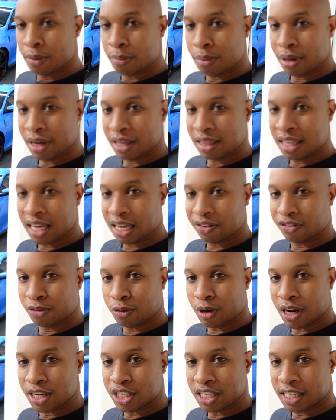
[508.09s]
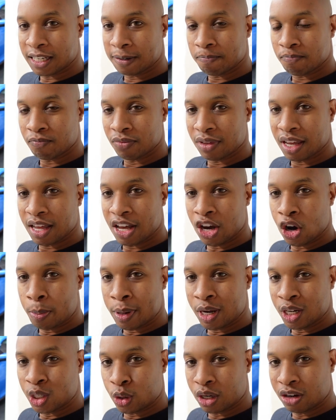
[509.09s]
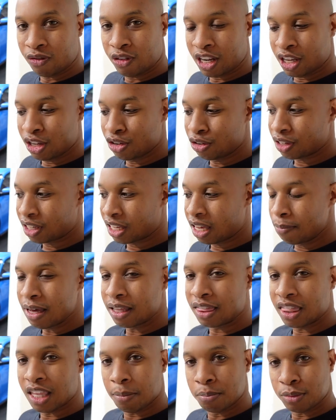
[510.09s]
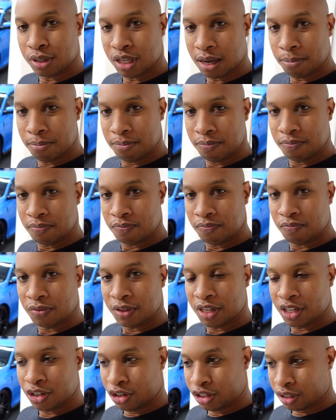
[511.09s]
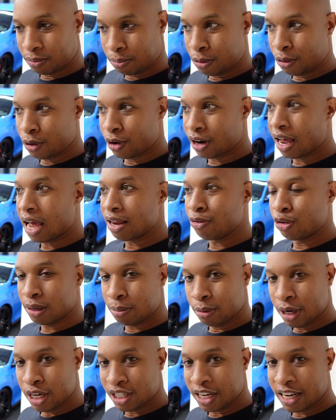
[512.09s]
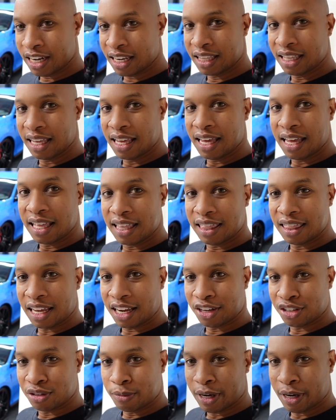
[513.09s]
But thank you for watching. I hope you enjoyed the video. Give me a thumbs up, show your support. I really appreciate it. Thank you so